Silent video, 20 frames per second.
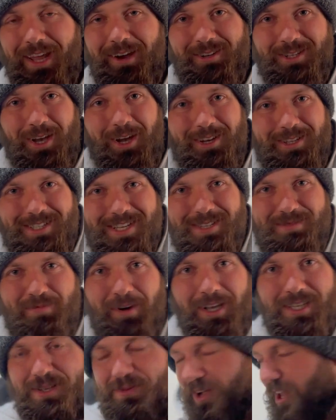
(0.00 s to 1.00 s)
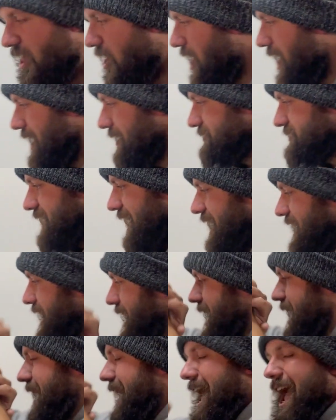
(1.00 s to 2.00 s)
as honest as possible, I have done
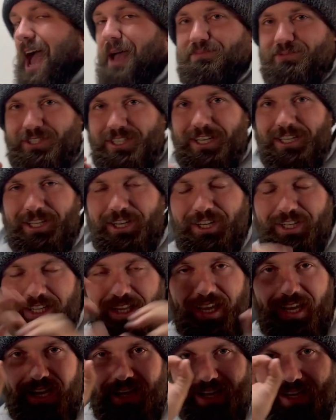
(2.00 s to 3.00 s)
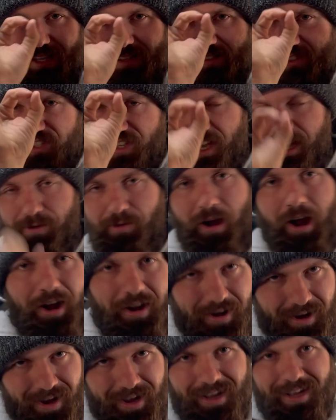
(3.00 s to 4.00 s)
absolutely
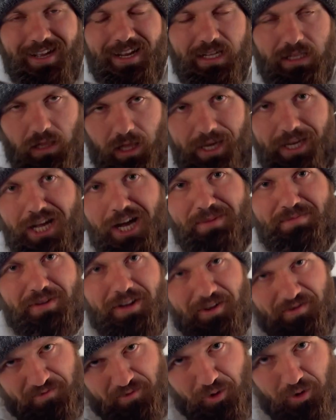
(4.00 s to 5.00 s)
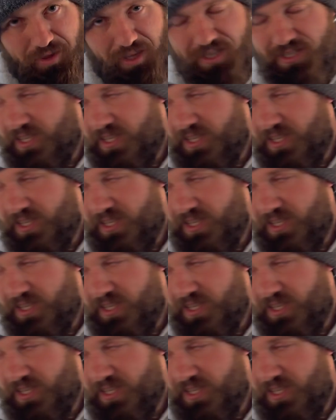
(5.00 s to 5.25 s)
zero cleanup for this